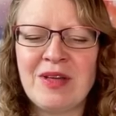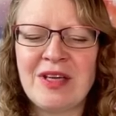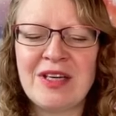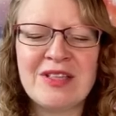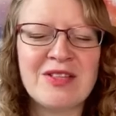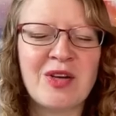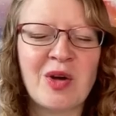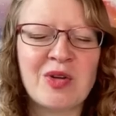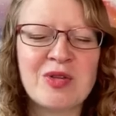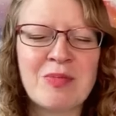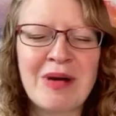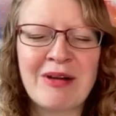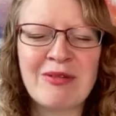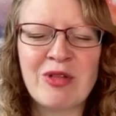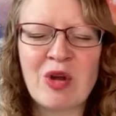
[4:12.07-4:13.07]
It is not
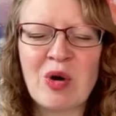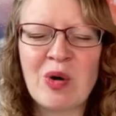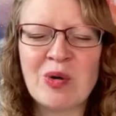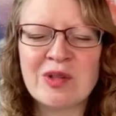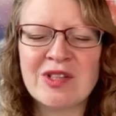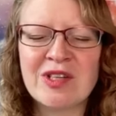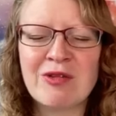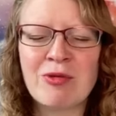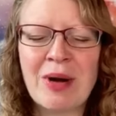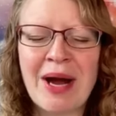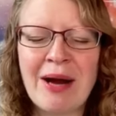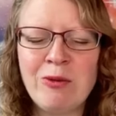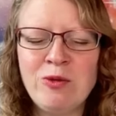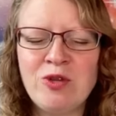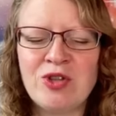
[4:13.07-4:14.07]
about those
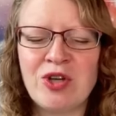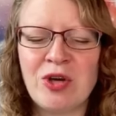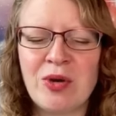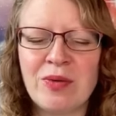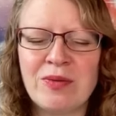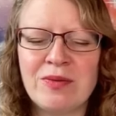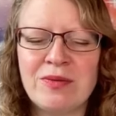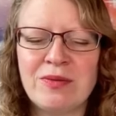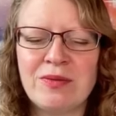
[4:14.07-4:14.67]
around you.